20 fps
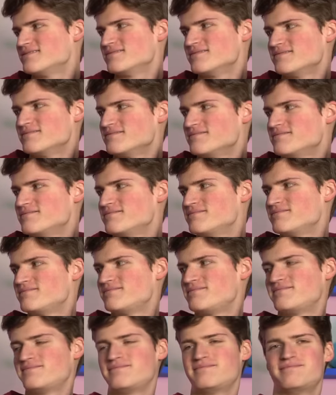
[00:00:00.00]

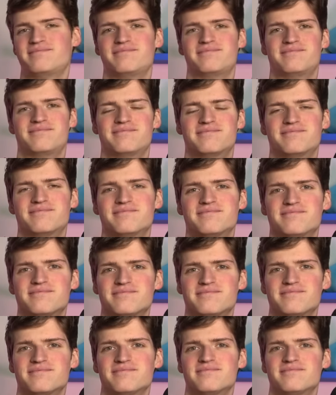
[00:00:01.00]

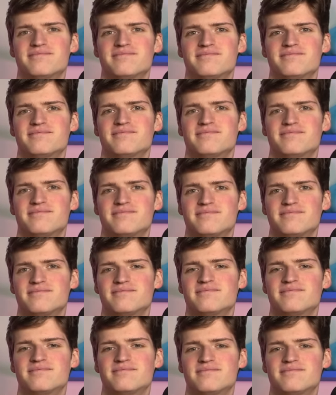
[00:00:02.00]

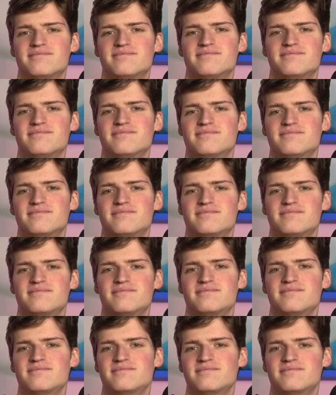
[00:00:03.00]

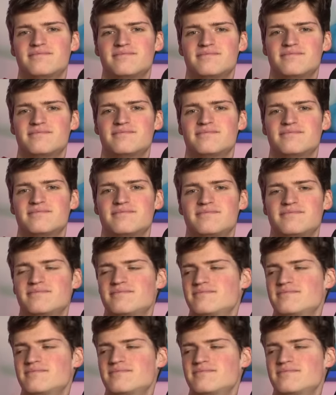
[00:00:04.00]
This person isn't speaking.